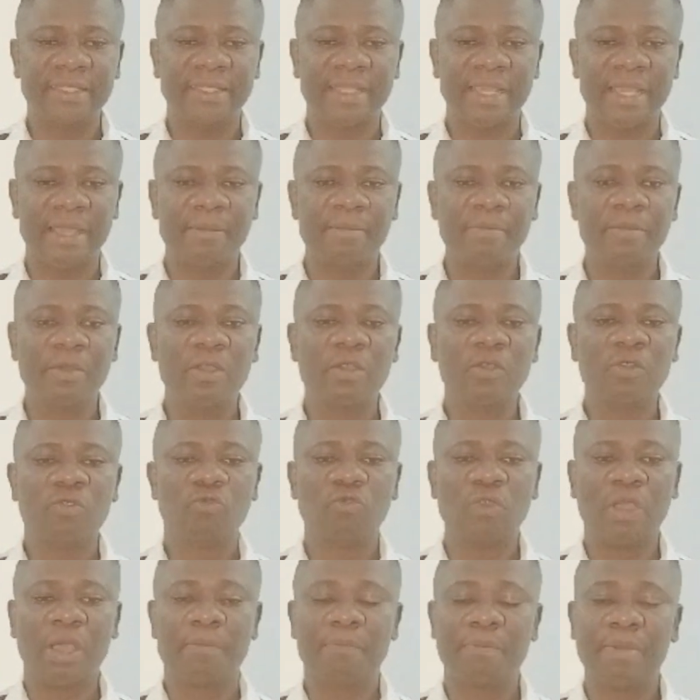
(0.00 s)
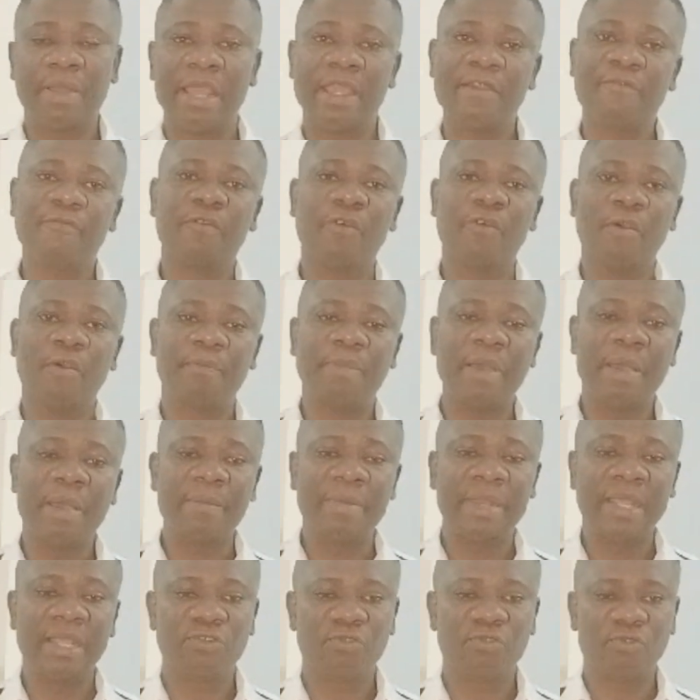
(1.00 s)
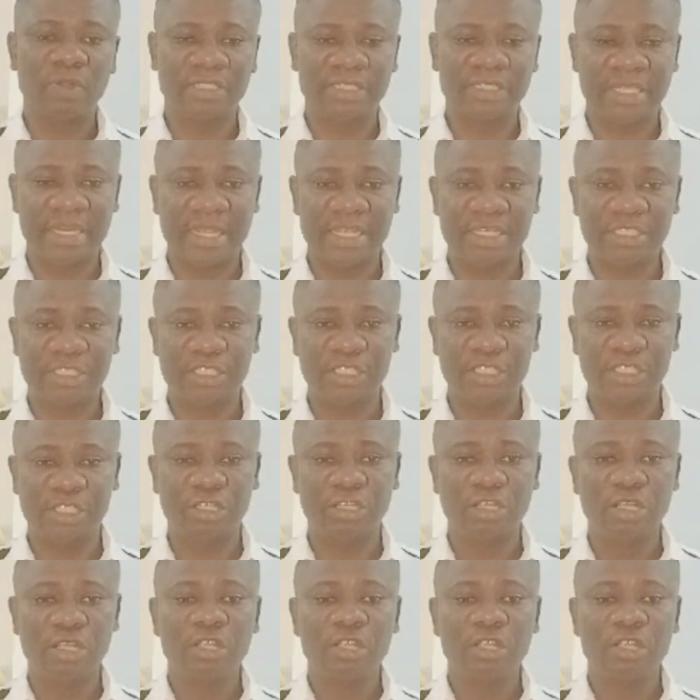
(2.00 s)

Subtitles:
them to apply for permanent residency.